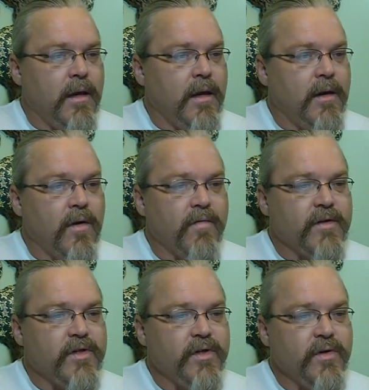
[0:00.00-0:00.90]
And over
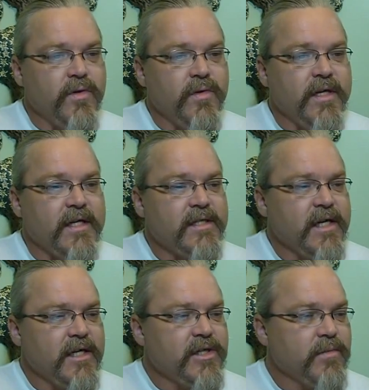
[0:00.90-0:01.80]
to the
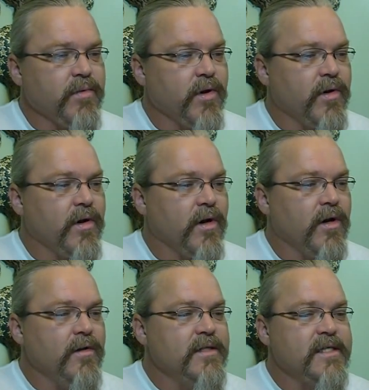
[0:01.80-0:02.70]
extinction
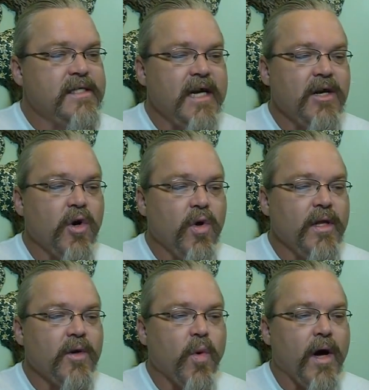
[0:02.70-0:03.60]
protocol. Sinkhole
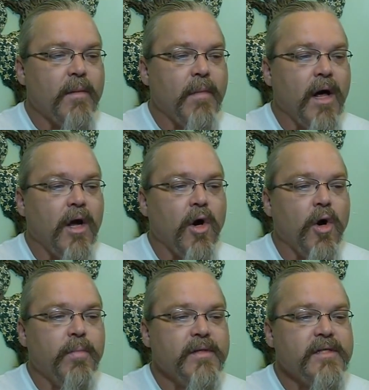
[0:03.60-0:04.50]
in Guatemala
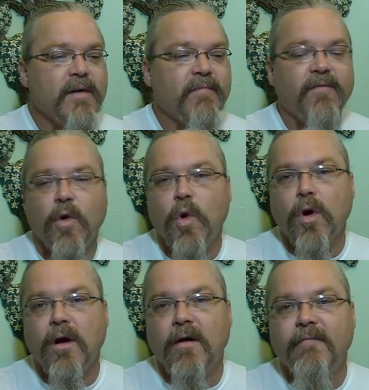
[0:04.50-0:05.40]
opens up
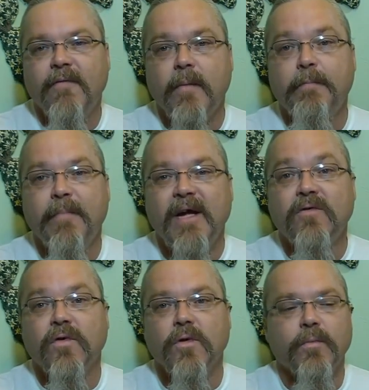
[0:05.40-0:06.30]
floor of
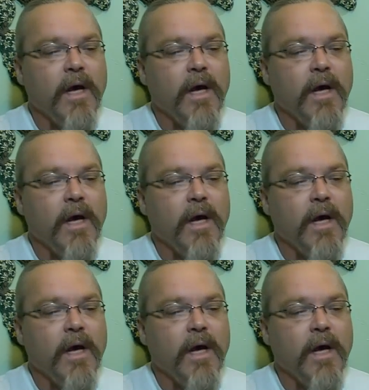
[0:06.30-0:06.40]
bedroom.